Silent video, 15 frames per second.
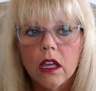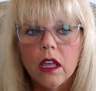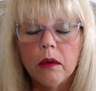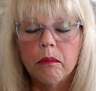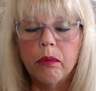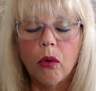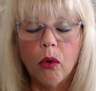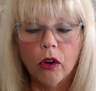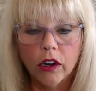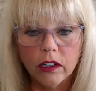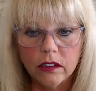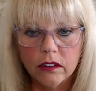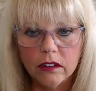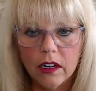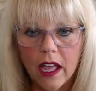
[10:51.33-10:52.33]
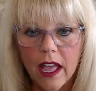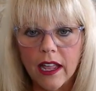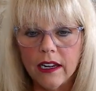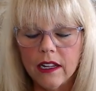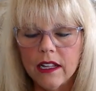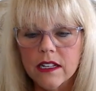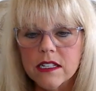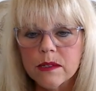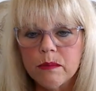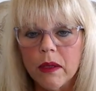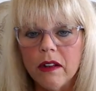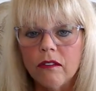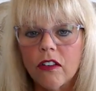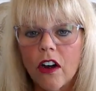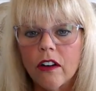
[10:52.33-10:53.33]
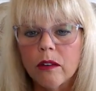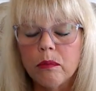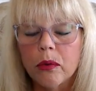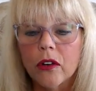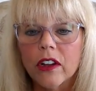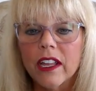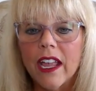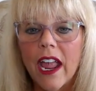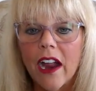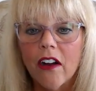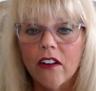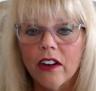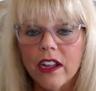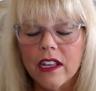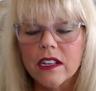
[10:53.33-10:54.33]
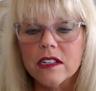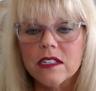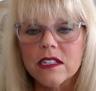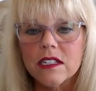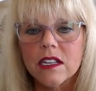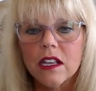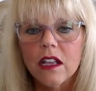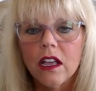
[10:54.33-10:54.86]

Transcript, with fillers: important, and it's been very precarious